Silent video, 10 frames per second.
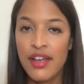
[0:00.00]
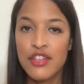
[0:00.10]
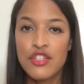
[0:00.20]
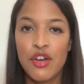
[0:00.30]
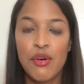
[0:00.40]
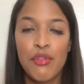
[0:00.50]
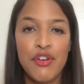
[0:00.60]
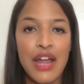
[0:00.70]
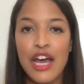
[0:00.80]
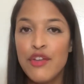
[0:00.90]
So they're
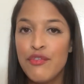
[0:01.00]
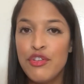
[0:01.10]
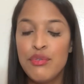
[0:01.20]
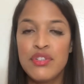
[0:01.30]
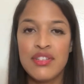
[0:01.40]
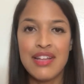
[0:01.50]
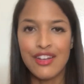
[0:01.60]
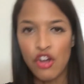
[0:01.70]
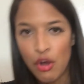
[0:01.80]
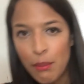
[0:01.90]
not confused. It's
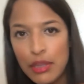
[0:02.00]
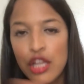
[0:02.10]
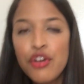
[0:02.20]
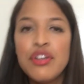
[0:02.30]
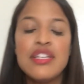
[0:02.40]
not all blurred